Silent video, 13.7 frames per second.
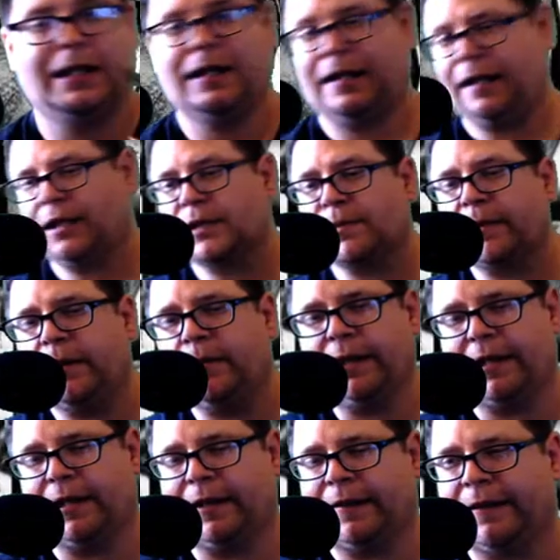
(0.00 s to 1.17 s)
It looks pretty
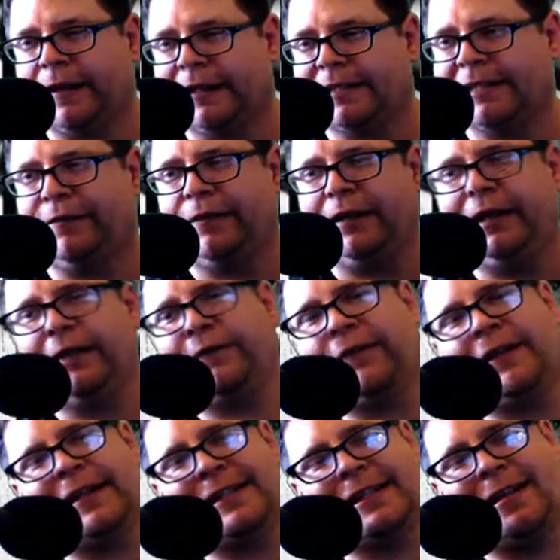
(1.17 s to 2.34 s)
wicked, I think. It's definitely a different
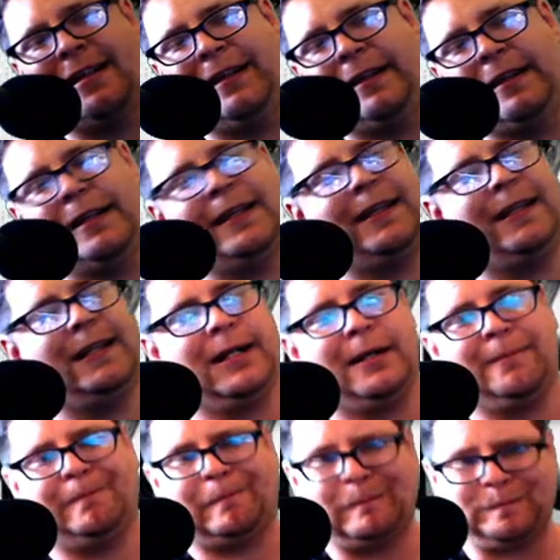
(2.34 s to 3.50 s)
design than...